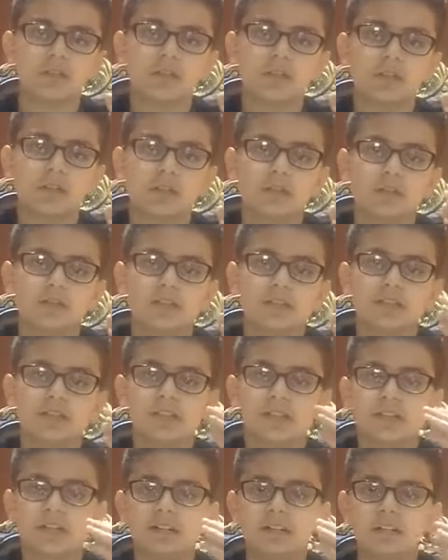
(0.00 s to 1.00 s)
Sayyida
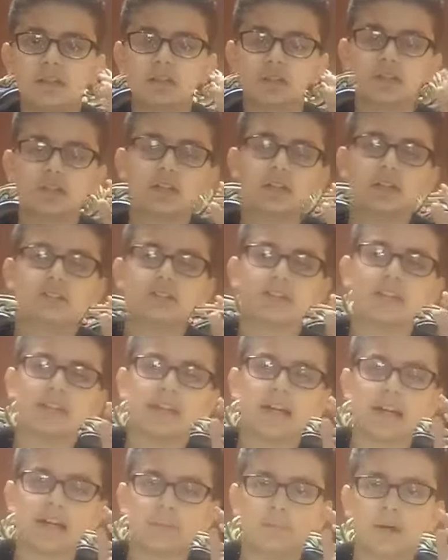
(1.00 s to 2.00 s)
Khadijah's cousin got
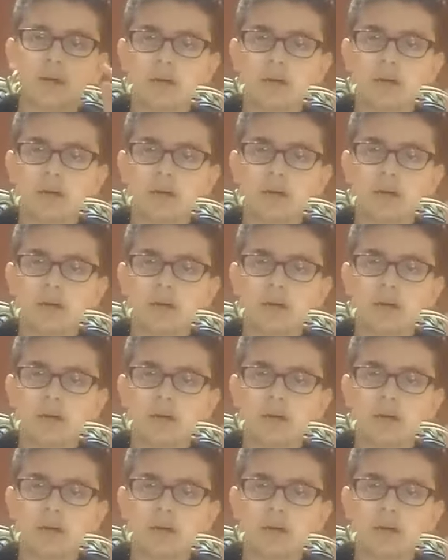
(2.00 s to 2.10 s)
him off